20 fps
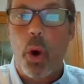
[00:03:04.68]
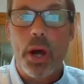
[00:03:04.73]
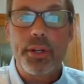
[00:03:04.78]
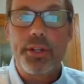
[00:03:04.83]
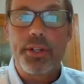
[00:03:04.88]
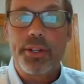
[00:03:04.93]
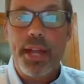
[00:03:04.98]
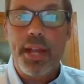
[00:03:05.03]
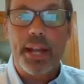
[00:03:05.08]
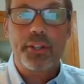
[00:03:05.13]

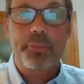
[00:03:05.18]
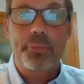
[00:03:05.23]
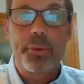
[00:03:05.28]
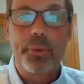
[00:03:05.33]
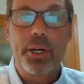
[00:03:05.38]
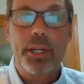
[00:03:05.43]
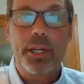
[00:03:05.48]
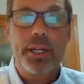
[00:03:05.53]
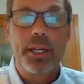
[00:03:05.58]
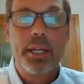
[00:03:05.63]

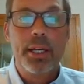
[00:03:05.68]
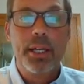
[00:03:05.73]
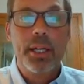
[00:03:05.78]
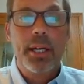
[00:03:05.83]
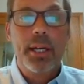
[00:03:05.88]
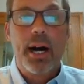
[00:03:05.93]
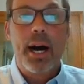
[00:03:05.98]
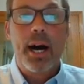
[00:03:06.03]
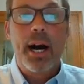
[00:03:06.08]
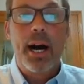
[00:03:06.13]
textbook,
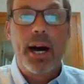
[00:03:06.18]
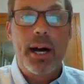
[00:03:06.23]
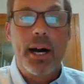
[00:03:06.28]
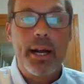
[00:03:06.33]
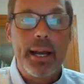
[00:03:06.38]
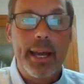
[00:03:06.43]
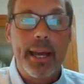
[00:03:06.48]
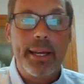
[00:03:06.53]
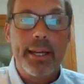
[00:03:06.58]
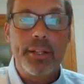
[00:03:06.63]

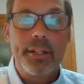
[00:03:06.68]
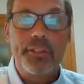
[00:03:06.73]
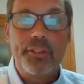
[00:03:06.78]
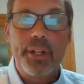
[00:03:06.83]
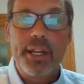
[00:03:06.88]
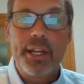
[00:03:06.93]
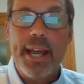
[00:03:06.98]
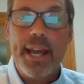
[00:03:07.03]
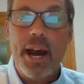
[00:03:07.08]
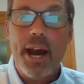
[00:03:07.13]
and it's
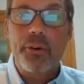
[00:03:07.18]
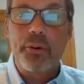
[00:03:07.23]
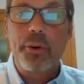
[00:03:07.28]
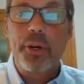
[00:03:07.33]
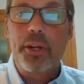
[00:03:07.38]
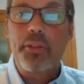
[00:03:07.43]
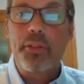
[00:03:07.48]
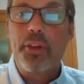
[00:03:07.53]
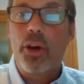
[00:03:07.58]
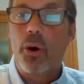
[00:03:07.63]

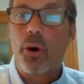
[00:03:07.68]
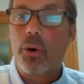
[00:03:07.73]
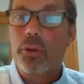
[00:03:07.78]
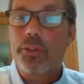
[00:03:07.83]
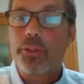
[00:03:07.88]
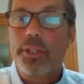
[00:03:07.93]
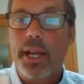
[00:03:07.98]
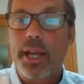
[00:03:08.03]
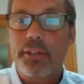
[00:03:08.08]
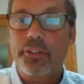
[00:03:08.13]
Encountering the Old
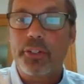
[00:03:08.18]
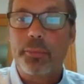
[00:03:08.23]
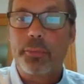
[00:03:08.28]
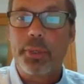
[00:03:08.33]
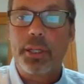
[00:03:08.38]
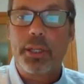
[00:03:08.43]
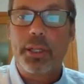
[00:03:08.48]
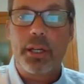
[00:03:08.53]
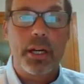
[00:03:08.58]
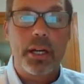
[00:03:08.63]

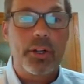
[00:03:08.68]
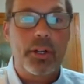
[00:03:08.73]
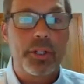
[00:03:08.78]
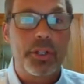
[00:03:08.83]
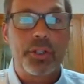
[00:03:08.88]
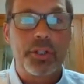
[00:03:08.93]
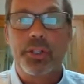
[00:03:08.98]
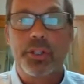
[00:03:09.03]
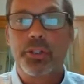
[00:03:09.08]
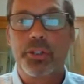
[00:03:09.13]
Testament, a
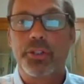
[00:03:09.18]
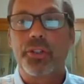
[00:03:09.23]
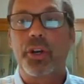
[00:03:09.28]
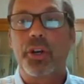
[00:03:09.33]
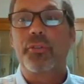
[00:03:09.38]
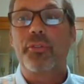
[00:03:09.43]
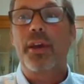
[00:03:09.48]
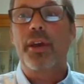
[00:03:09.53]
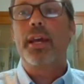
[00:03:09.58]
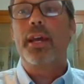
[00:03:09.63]
Christian
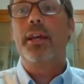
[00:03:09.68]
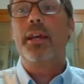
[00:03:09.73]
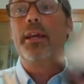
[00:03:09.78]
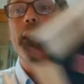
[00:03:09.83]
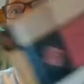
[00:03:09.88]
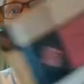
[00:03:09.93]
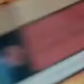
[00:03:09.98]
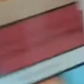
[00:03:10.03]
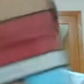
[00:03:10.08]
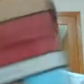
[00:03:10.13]
Survey.
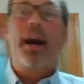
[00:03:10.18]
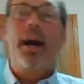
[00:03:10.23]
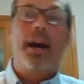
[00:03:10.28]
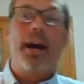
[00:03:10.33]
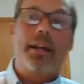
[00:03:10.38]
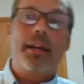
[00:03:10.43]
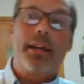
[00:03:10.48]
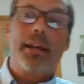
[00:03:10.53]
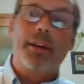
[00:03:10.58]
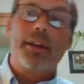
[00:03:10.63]

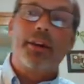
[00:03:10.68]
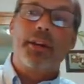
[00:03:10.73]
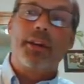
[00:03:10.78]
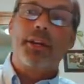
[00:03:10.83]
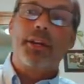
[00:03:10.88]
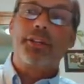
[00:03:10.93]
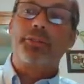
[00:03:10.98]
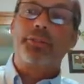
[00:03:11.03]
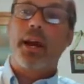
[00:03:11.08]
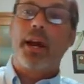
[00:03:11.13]
Here it
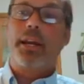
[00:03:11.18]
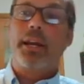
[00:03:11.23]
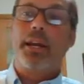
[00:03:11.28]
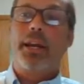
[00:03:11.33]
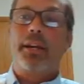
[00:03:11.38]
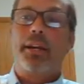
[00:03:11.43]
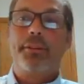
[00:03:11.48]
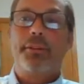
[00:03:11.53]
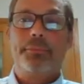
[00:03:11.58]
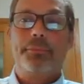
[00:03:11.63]
is right
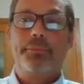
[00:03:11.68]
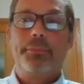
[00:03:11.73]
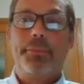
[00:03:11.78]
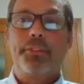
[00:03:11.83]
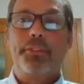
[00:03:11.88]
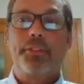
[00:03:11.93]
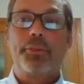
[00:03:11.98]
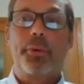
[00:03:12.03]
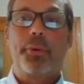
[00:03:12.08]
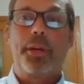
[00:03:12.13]
here. This
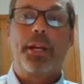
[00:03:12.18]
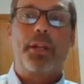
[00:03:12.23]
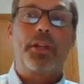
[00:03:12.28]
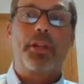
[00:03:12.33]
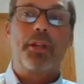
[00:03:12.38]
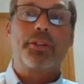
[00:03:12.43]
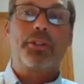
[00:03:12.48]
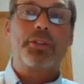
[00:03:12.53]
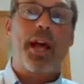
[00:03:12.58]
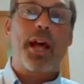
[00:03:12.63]
is what it
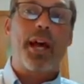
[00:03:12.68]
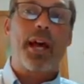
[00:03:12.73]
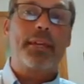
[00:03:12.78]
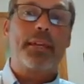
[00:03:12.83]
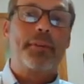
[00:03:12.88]
looks like.